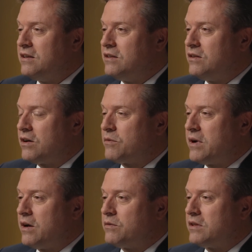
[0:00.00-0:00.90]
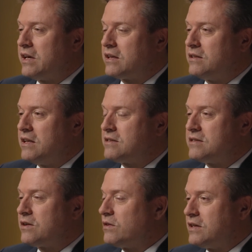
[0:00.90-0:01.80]
not around like
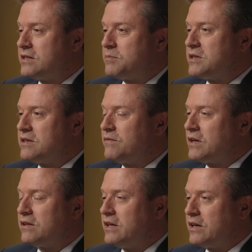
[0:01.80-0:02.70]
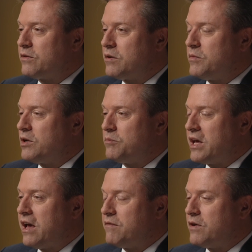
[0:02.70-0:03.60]
necessarily specifically criminal
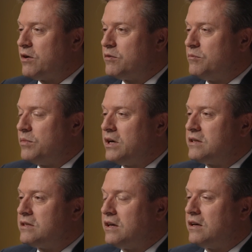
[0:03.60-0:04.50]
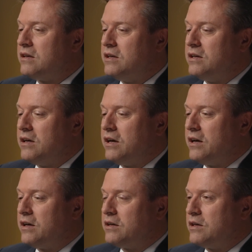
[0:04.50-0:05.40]
behavior, but,
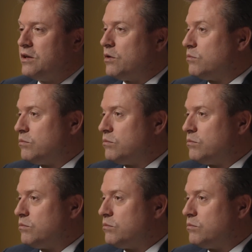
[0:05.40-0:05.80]
you know,